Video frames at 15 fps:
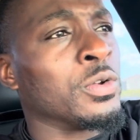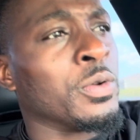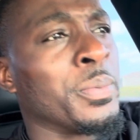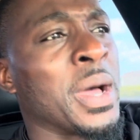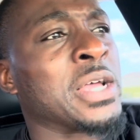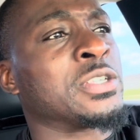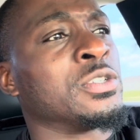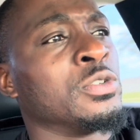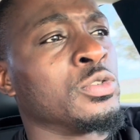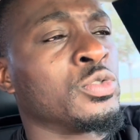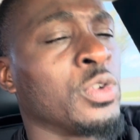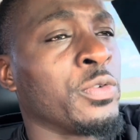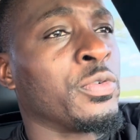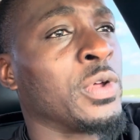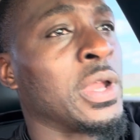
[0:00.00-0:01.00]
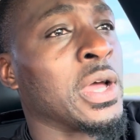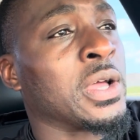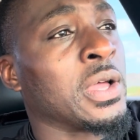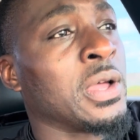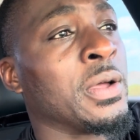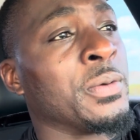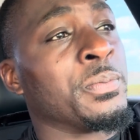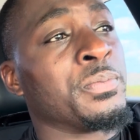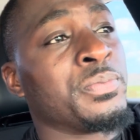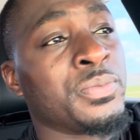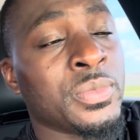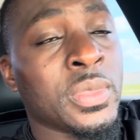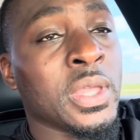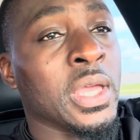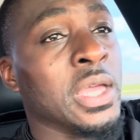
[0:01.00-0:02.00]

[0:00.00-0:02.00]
on the BoxingNews24.com,